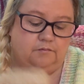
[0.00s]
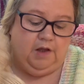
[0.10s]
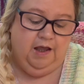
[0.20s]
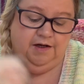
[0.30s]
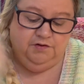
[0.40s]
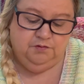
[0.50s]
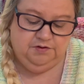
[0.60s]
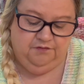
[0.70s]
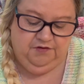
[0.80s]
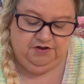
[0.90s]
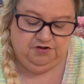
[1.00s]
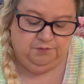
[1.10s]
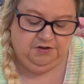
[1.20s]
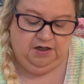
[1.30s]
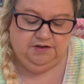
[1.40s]
is also a finished
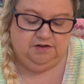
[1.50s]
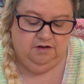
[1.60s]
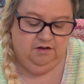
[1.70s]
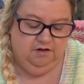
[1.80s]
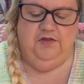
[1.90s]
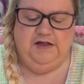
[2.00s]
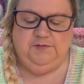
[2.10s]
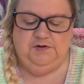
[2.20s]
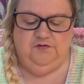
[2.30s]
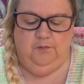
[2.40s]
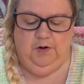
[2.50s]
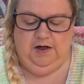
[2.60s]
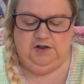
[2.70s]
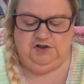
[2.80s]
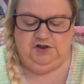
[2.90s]
object. This was from
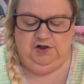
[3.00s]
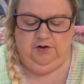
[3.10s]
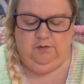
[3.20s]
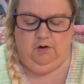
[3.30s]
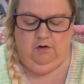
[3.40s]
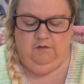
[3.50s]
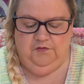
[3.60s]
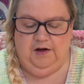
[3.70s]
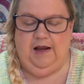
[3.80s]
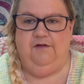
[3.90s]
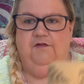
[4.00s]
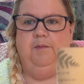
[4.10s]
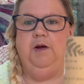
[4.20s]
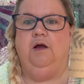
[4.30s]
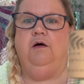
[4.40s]
week 2 of the Lay
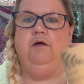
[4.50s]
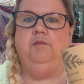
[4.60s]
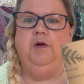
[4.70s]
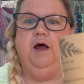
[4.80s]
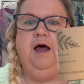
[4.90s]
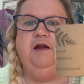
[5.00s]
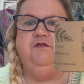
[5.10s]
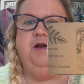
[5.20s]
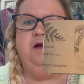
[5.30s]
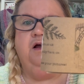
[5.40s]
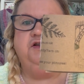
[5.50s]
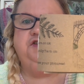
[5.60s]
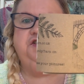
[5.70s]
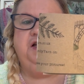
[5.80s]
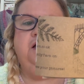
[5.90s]
Family Yarn Advent
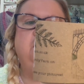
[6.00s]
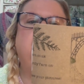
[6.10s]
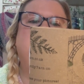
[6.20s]
last year,